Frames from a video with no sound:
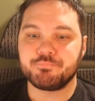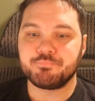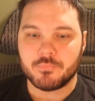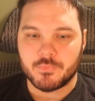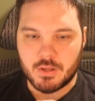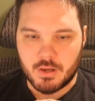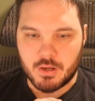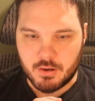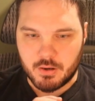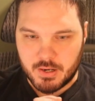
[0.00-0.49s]

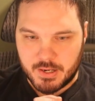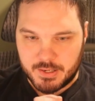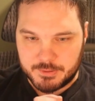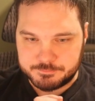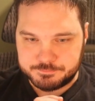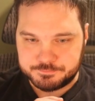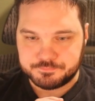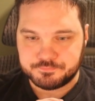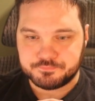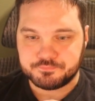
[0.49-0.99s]
All right.
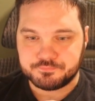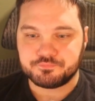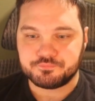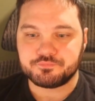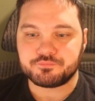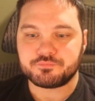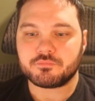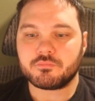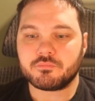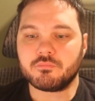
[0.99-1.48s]

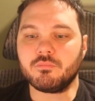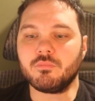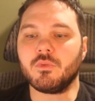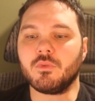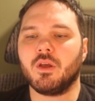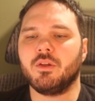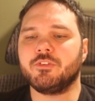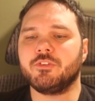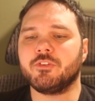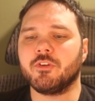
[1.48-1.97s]

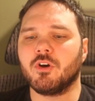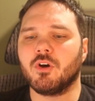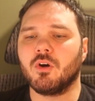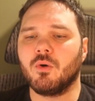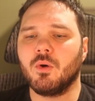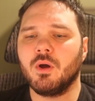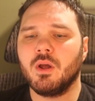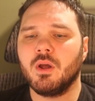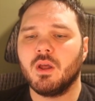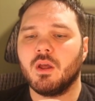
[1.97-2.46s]

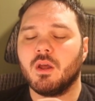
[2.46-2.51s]
So